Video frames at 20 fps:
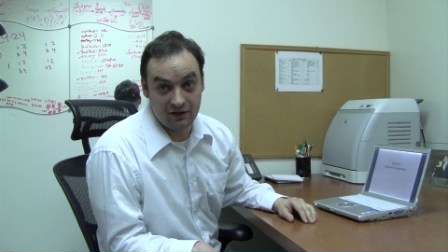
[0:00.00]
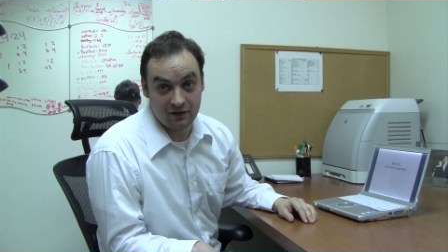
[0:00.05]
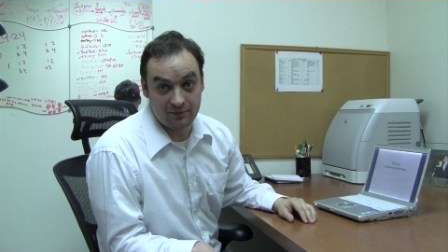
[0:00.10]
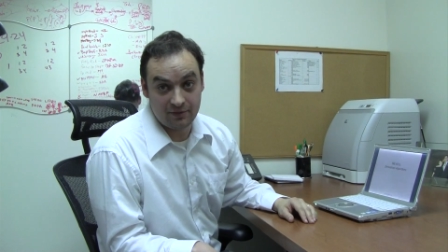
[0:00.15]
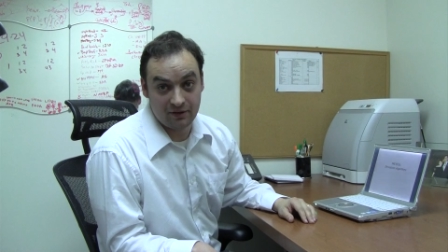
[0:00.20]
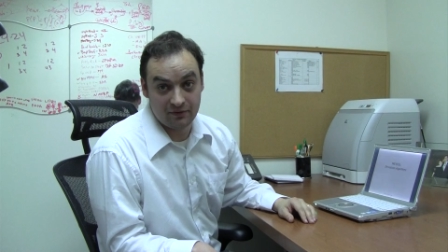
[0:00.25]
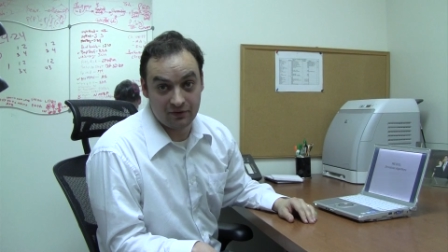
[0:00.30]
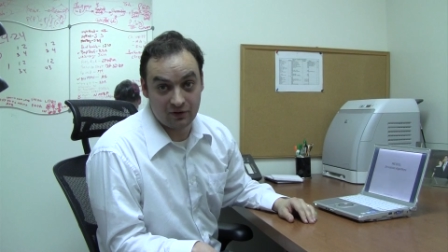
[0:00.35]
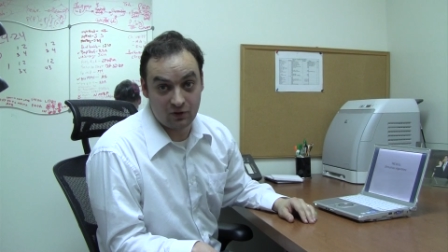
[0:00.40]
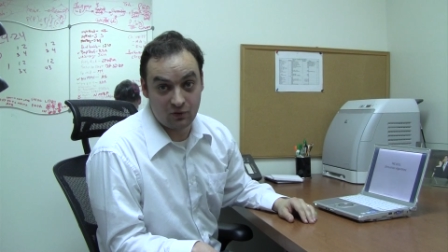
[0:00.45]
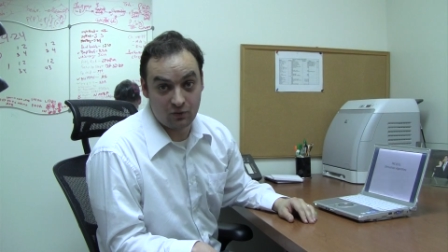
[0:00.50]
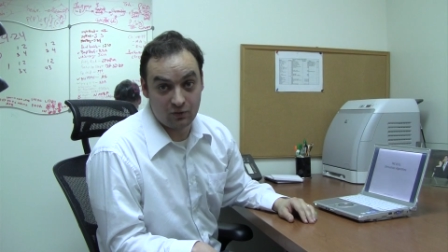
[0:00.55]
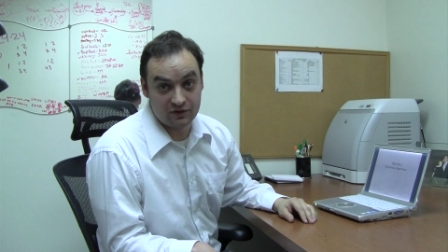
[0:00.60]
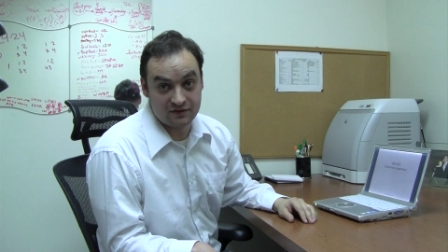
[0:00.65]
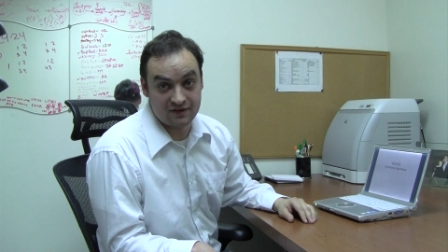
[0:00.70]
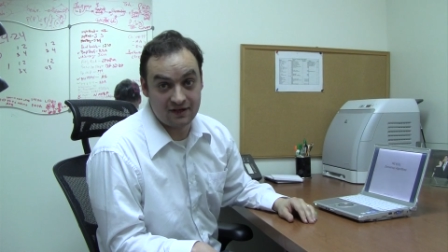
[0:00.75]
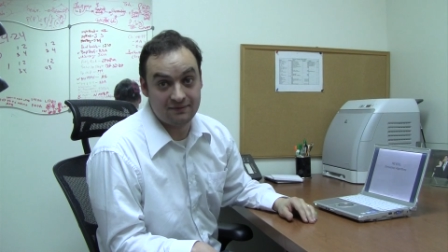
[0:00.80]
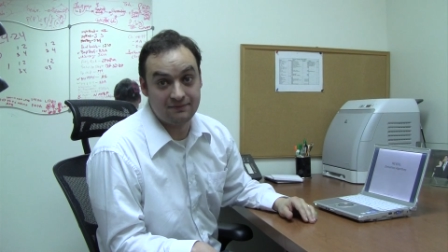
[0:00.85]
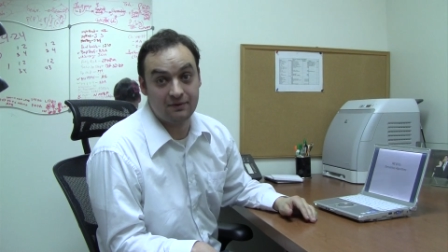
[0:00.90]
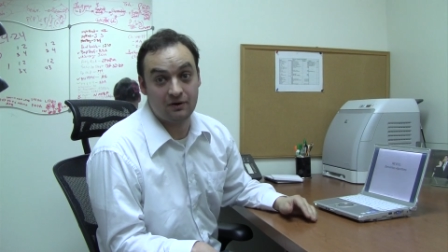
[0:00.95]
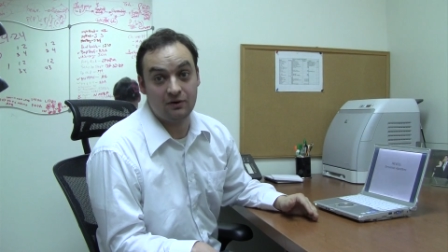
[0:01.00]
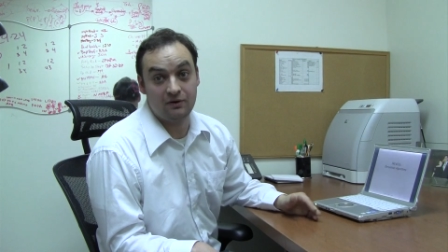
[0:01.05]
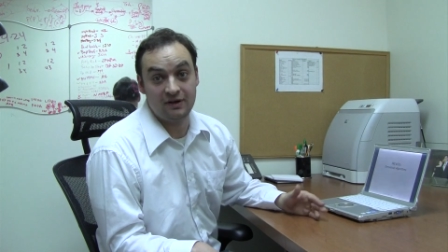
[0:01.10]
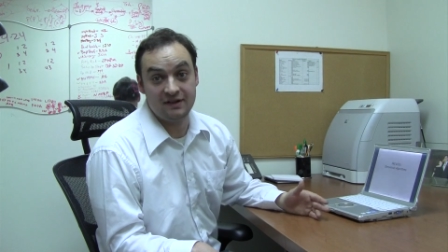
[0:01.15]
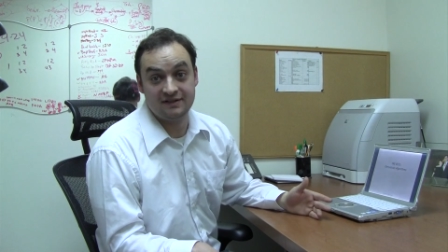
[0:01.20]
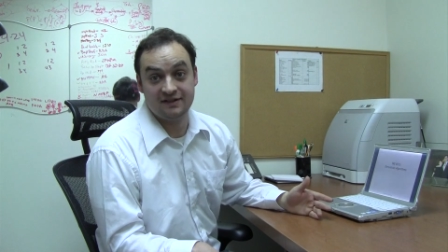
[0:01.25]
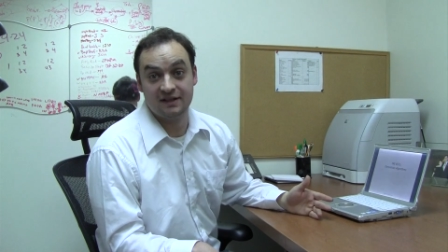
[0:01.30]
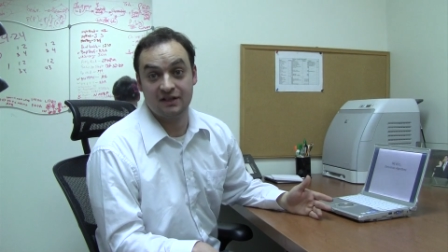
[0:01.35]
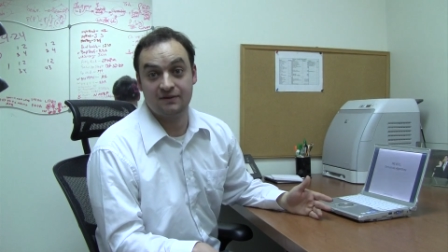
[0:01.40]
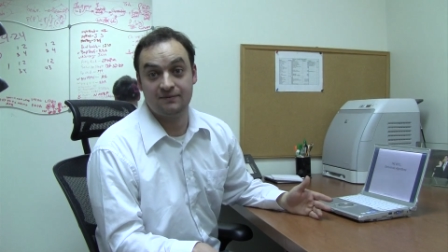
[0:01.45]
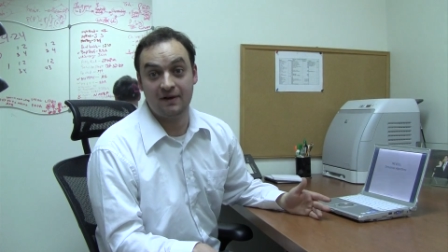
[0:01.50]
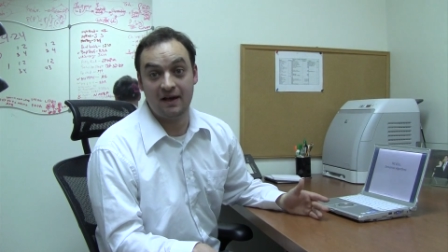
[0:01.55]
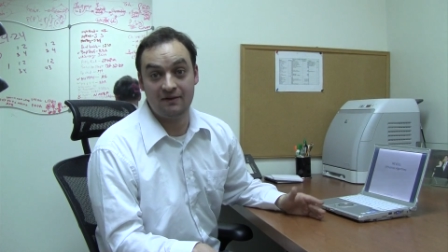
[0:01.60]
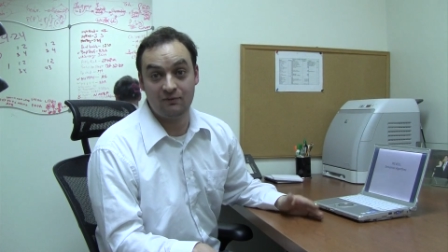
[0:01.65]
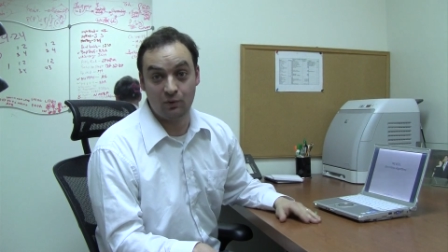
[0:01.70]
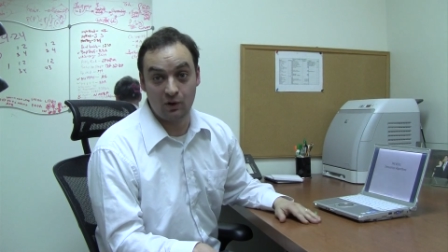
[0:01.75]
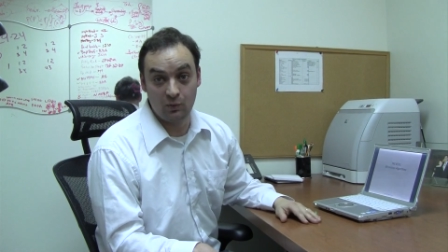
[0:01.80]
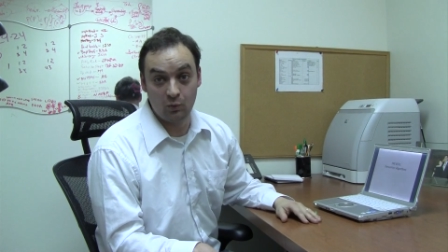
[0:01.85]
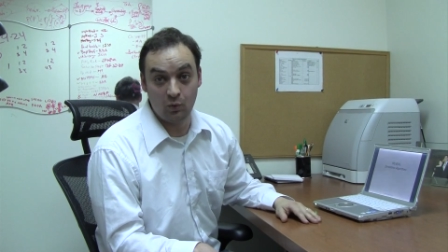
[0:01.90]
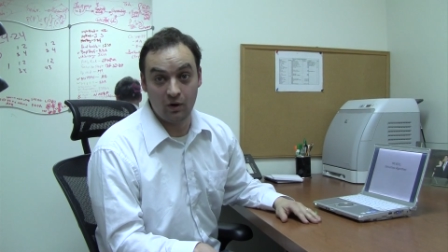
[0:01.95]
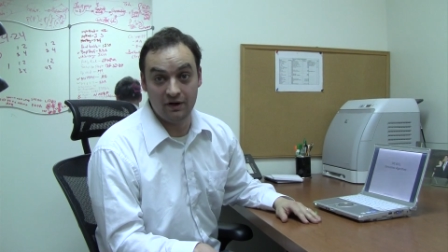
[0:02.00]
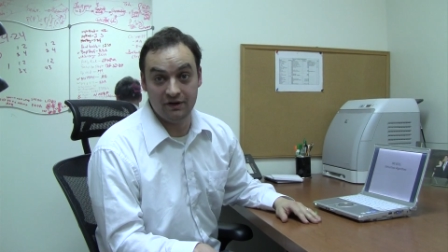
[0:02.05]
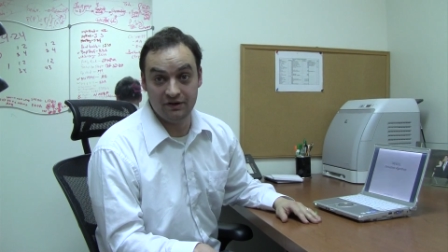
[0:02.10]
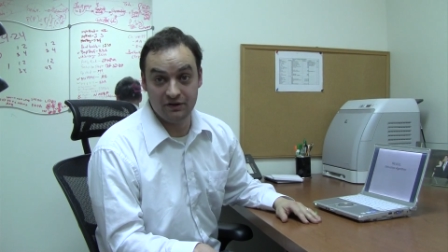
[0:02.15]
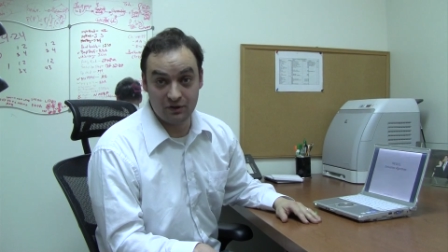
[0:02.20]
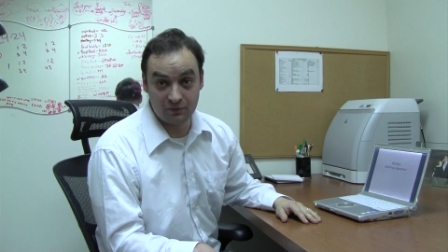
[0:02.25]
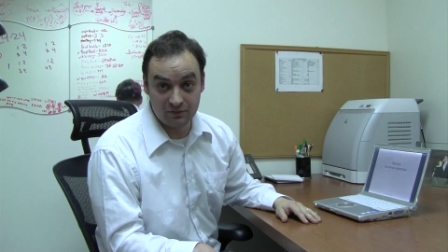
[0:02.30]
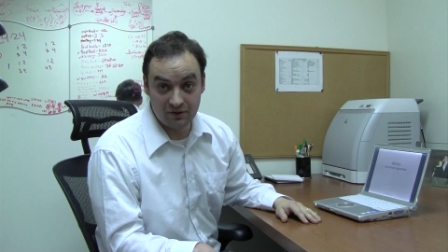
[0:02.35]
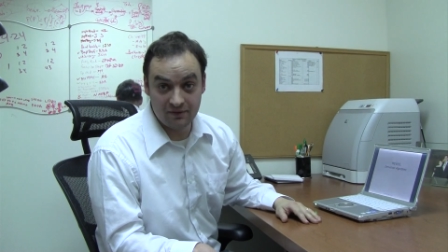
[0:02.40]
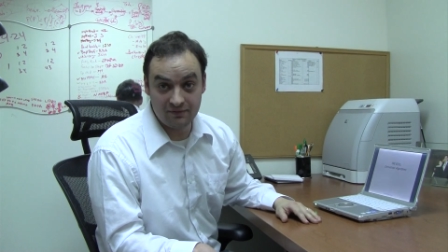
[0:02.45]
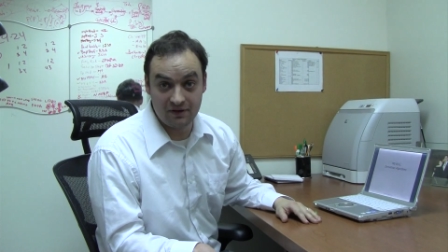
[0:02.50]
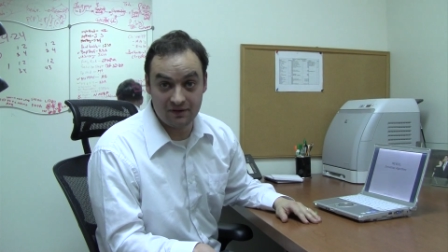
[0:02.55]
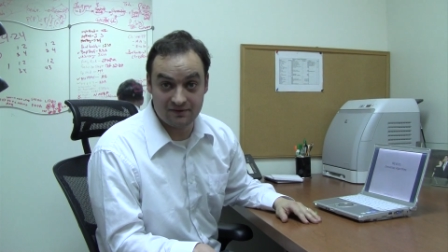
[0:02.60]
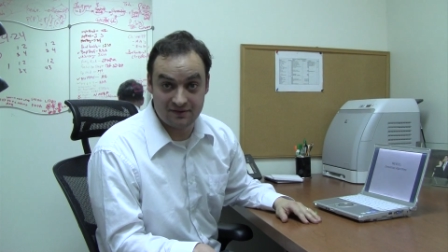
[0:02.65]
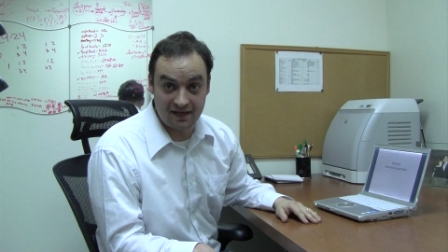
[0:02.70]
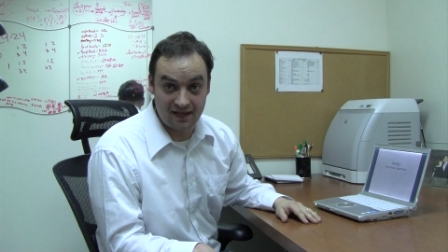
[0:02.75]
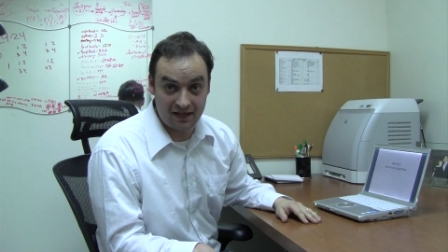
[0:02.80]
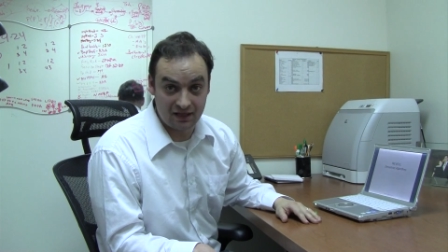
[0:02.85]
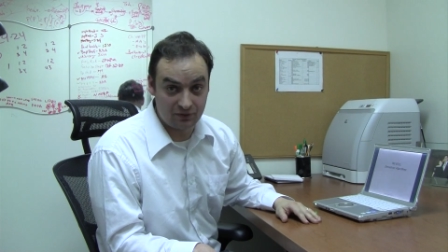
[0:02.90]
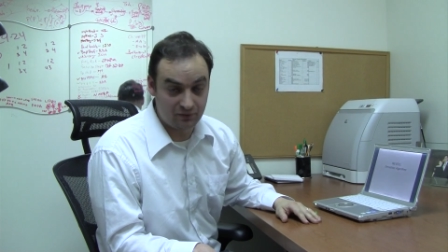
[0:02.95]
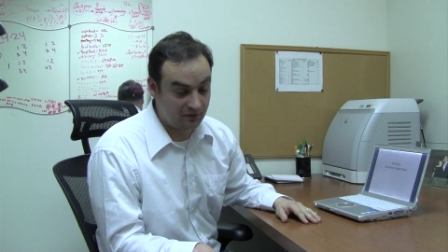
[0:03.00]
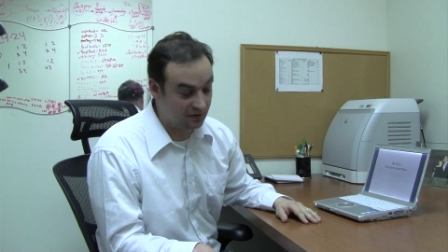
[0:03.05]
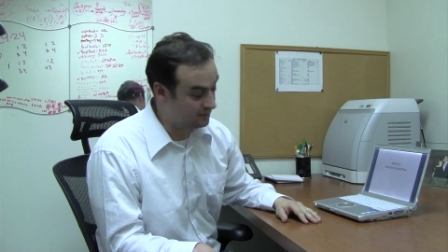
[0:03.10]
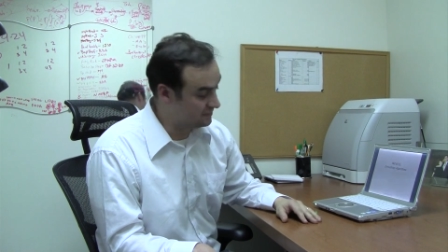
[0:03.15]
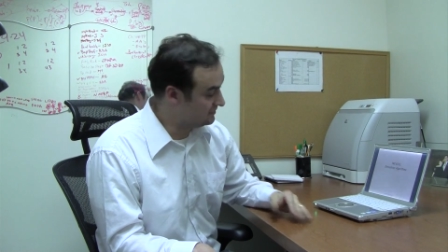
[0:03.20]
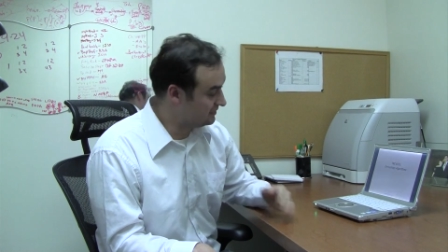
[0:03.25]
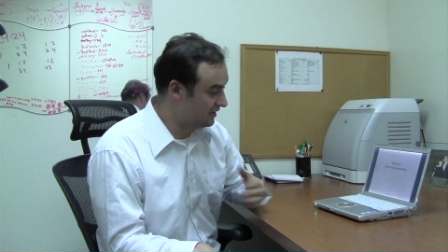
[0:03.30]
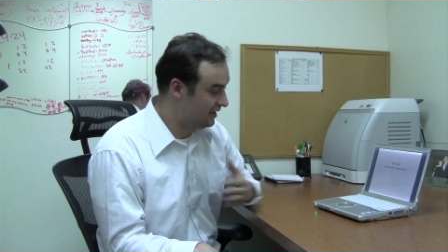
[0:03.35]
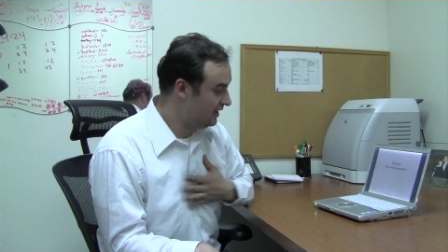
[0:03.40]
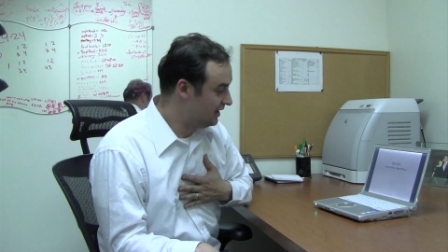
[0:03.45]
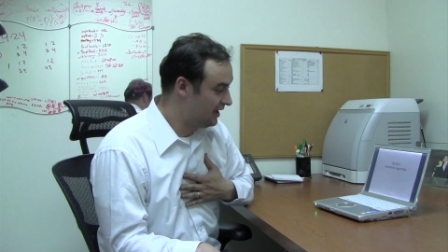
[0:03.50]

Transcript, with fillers: you about the course FRE 6511, Derivatives Algorithms.